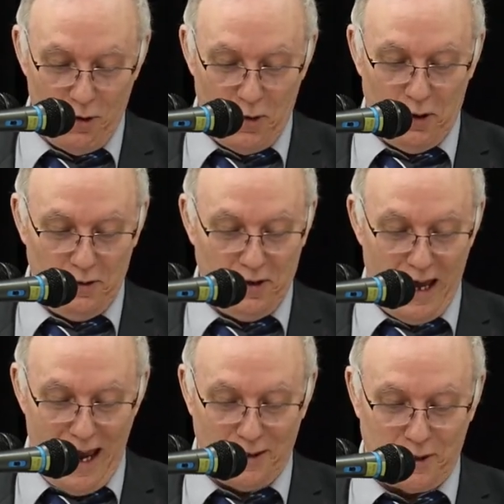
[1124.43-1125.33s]
will
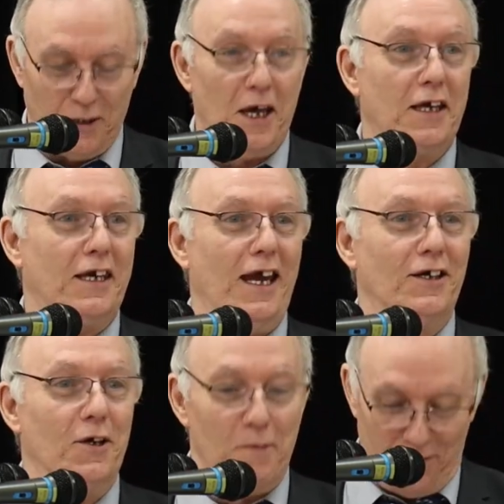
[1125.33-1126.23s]
enter the
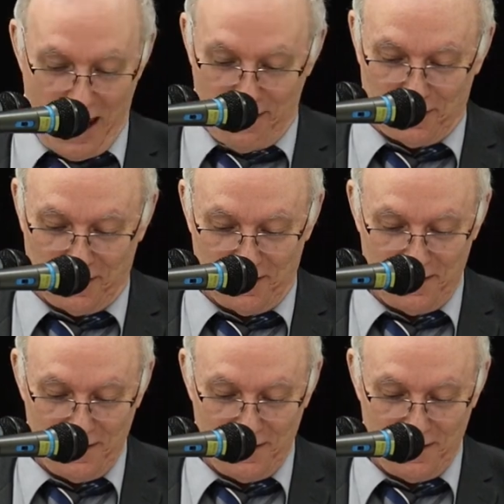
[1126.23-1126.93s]
kingdom of heaven,